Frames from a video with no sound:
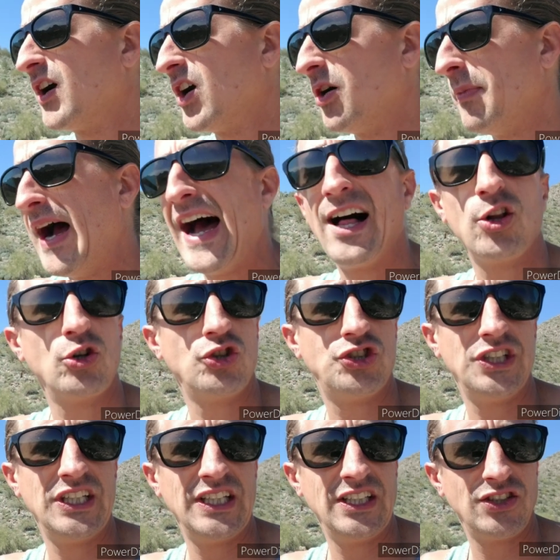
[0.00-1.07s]
um,
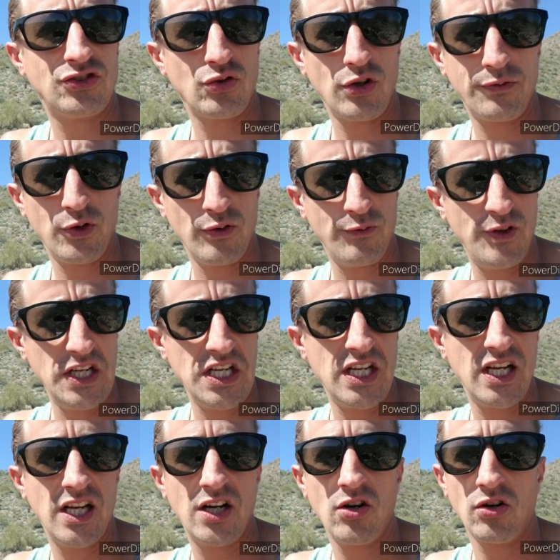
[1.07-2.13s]
allergies, or if you're
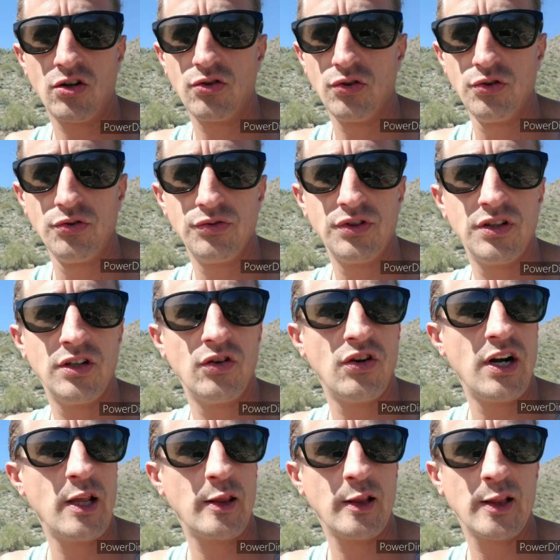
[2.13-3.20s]
vegan or gluten
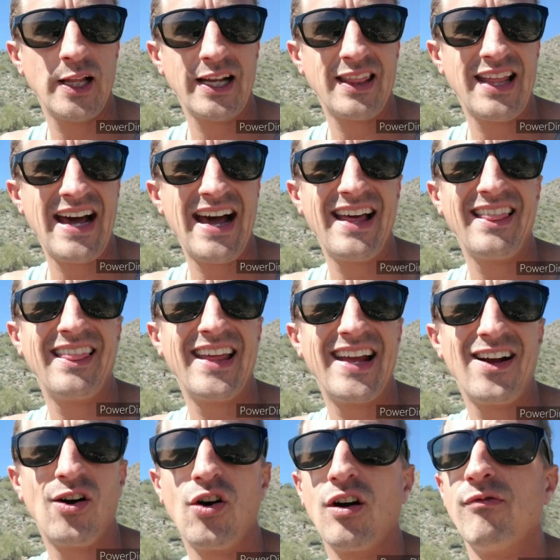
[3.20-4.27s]
or anything like that.
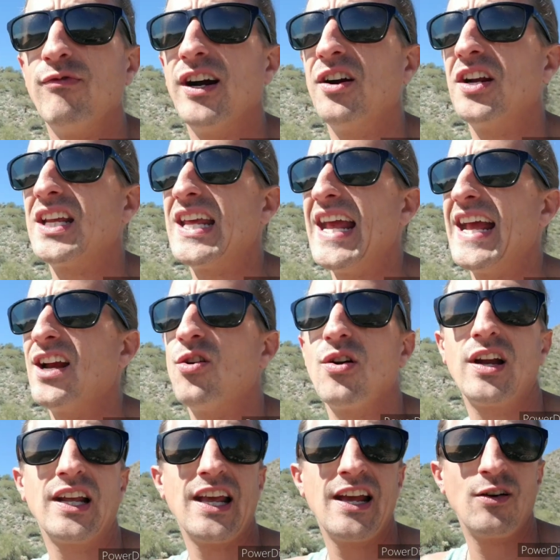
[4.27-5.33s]
They are very
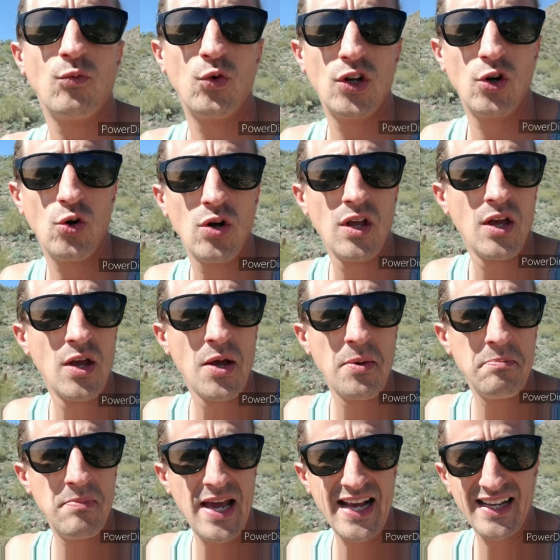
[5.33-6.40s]
catering and will
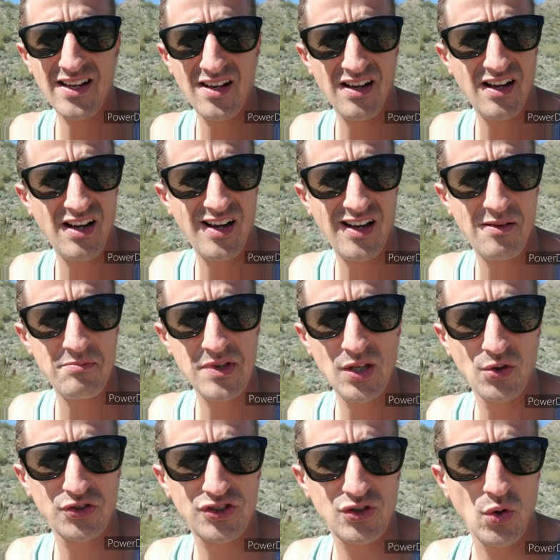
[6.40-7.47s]
make uh,
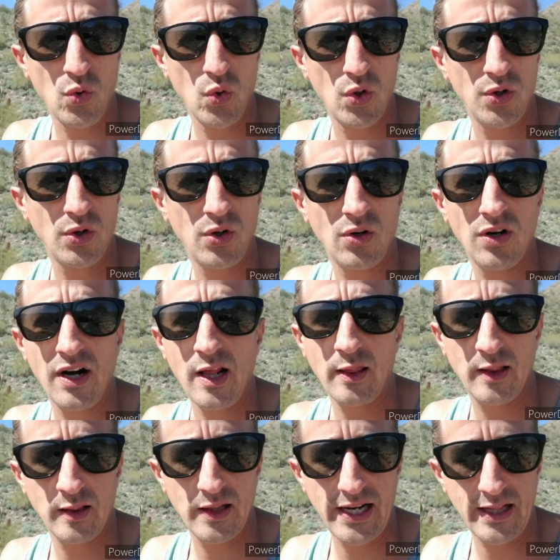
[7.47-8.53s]
meals to order or
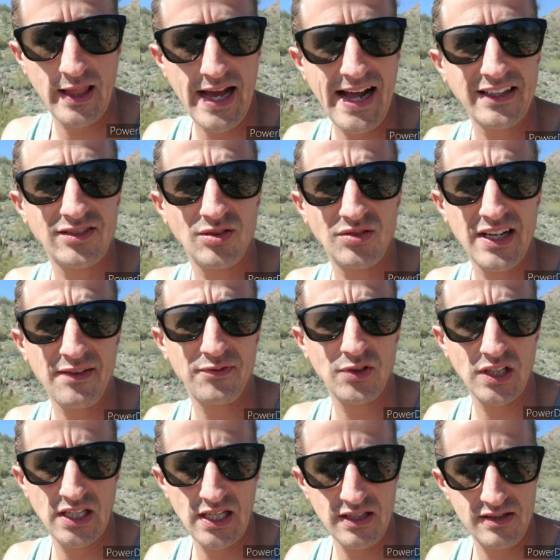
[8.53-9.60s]
anything like that, so
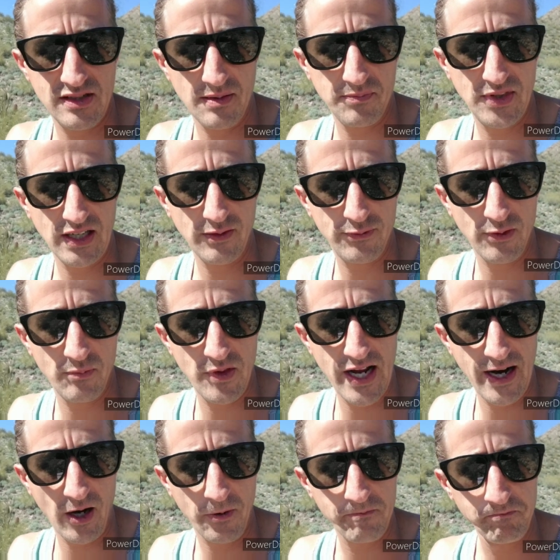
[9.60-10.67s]
definitely get something from
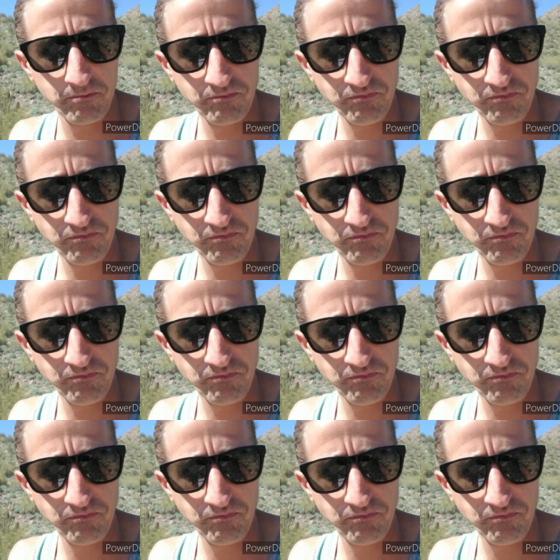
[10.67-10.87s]
there.